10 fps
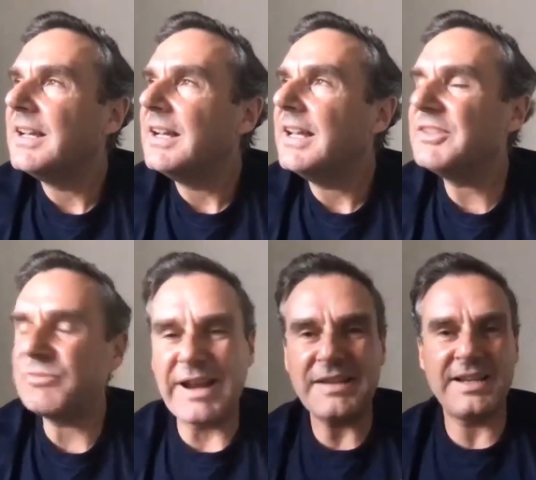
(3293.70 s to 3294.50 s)
it's
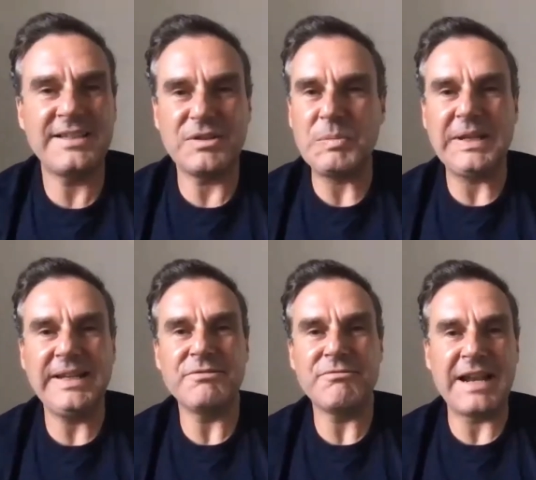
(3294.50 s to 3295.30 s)
rel- It's
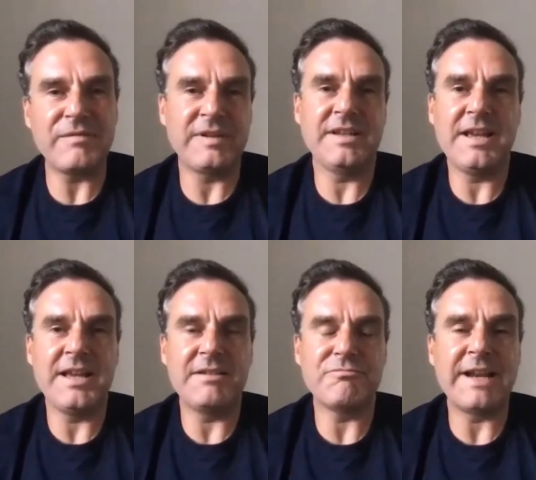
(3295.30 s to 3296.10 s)
completely relevant,
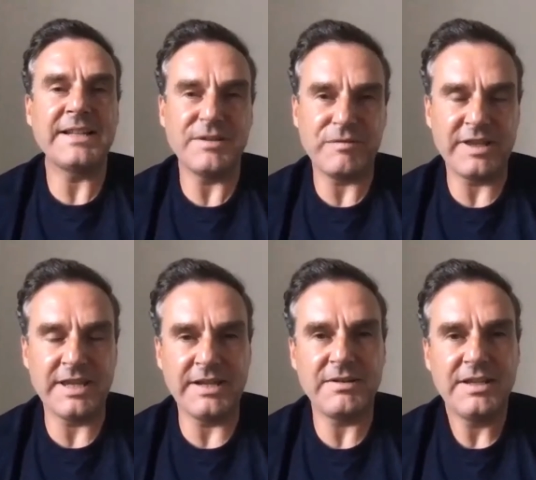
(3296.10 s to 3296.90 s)
uh, relative. I
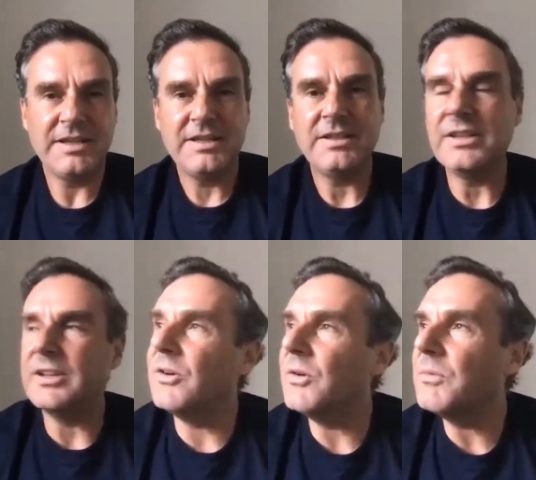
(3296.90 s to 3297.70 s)
think. You
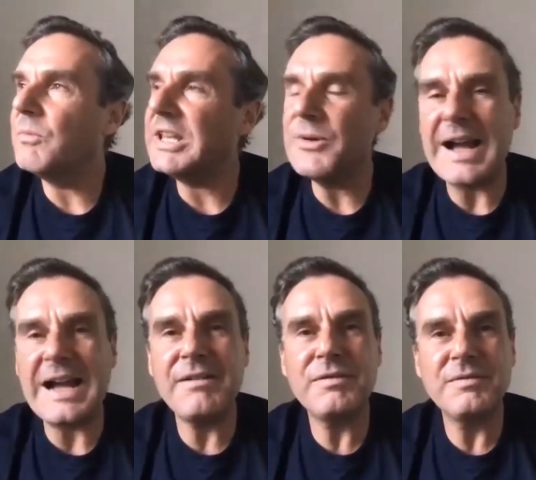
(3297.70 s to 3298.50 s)
know, when you
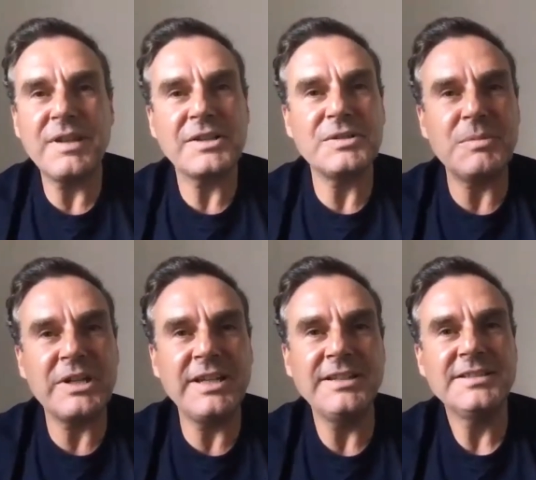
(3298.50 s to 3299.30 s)
have lots of
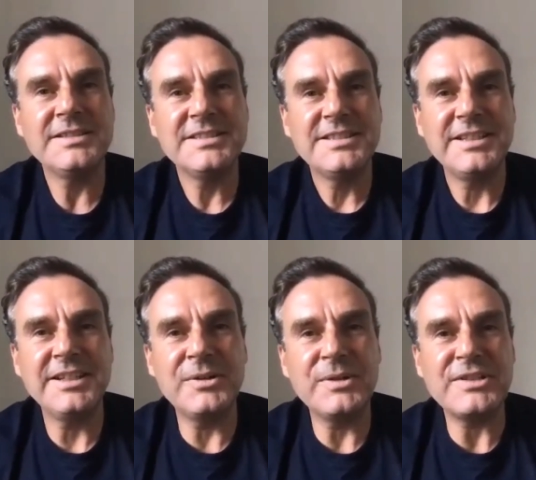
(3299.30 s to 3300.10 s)
money, you
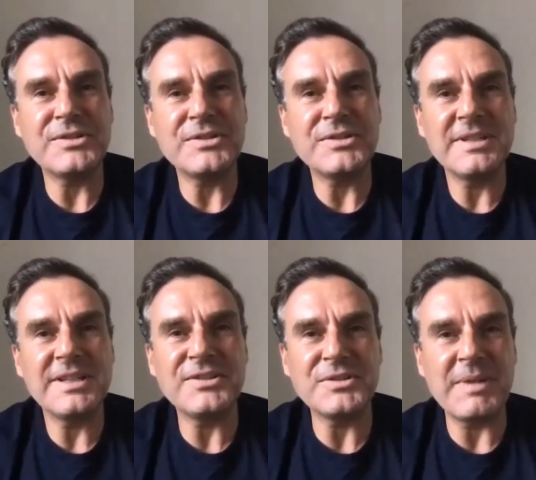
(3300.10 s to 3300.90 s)
know, it doesn't
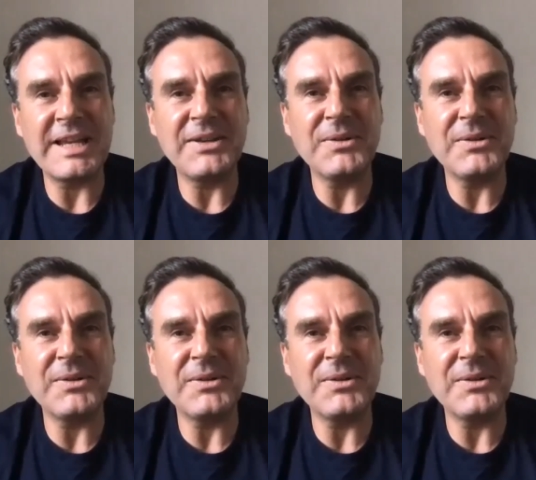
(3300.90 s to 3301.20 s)
it doesn't make you